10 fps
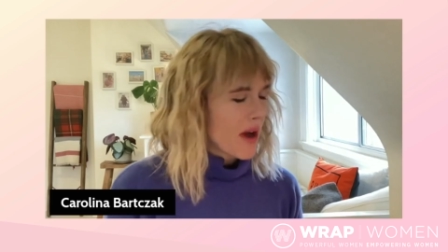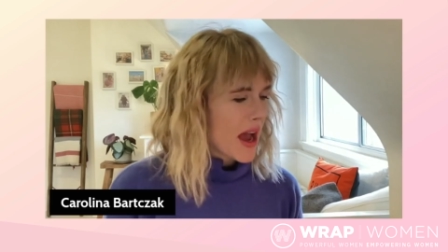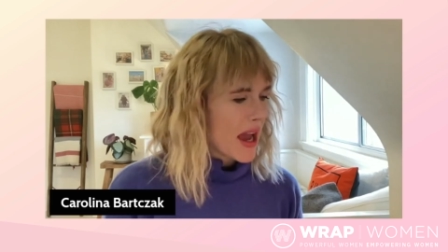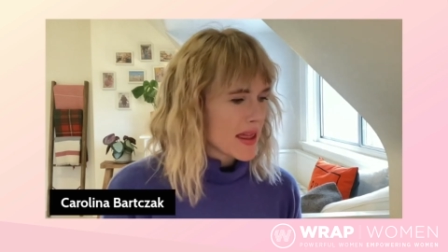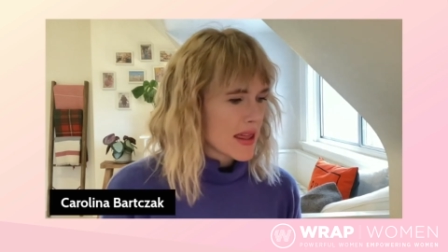what?
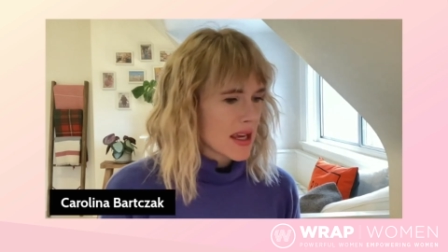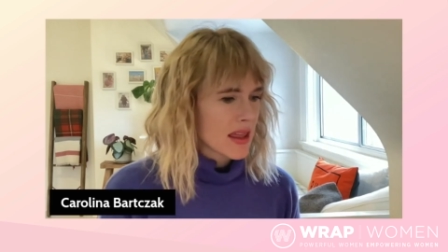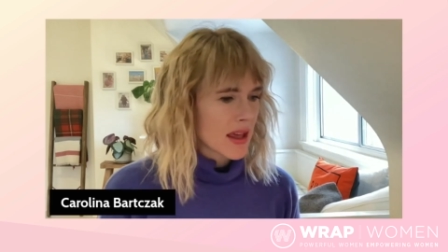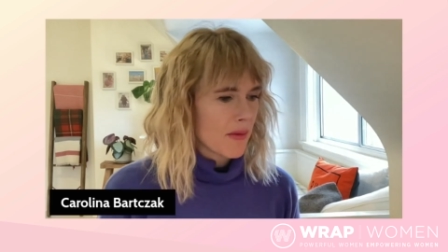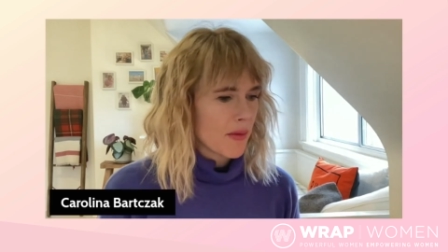I think
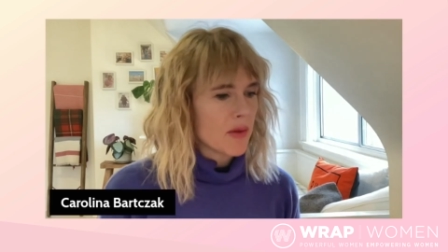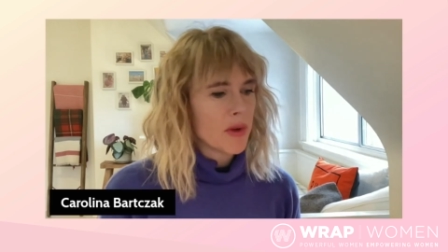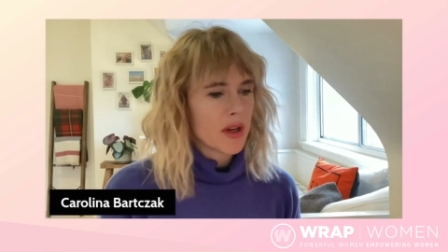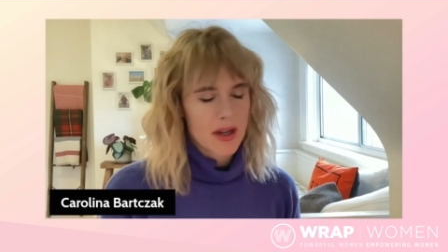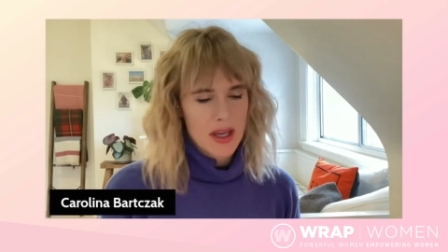that when
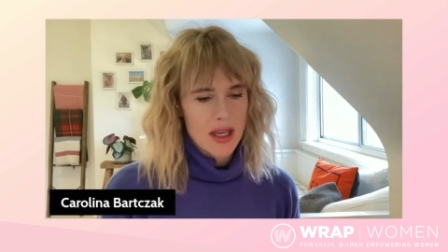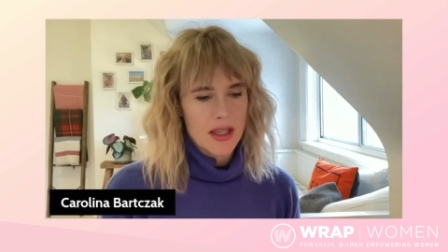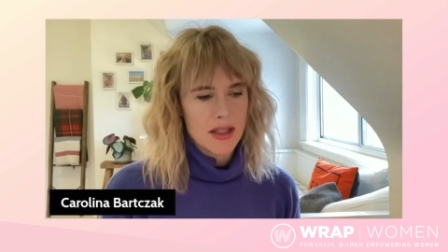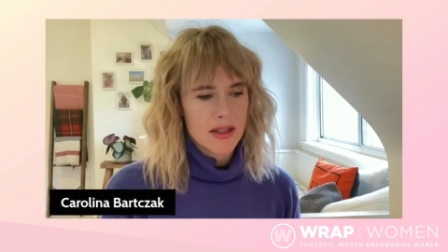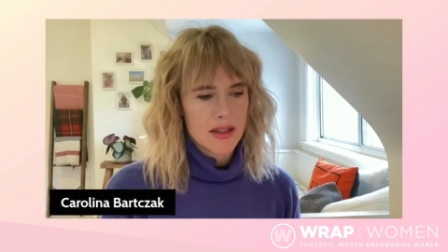we are
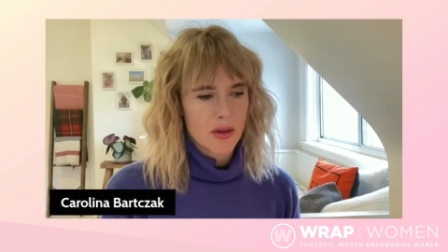kids,